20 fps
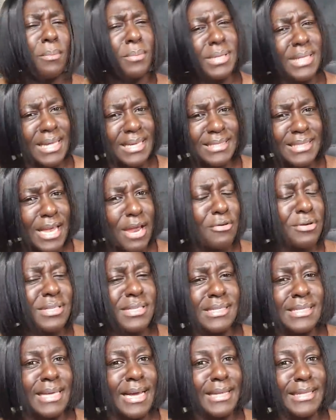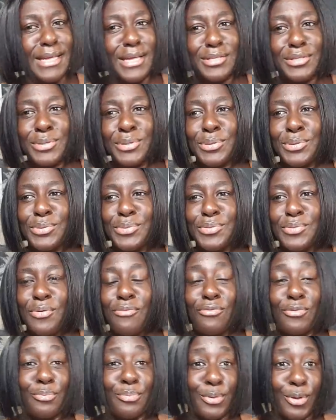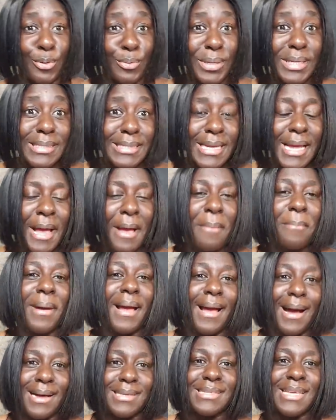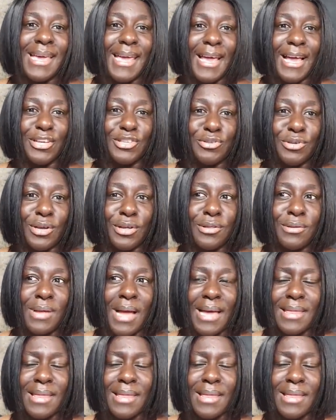But then Terry decided to overblow it by asking GASH1,